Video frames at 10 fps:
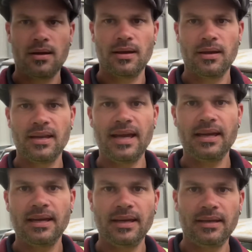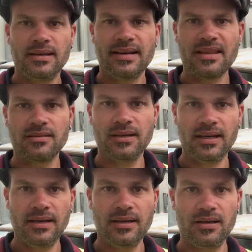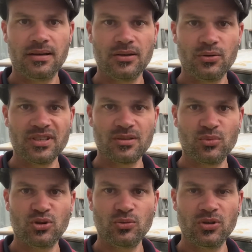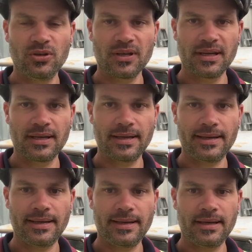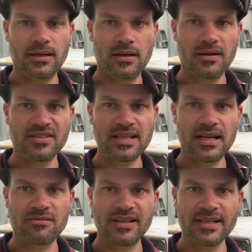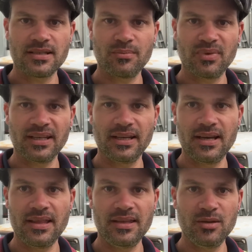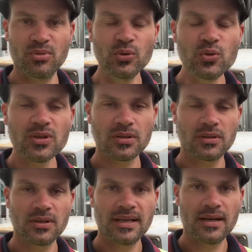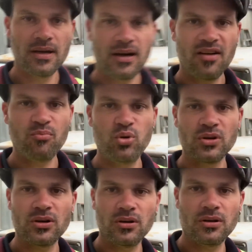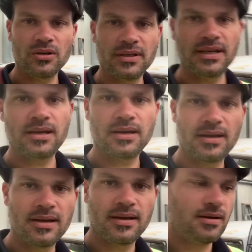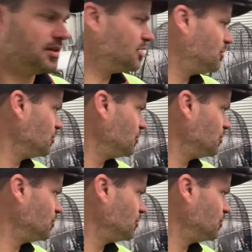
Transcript: G'day again, another day, doing some more work. I've started reassembling the boot. I've put on the boot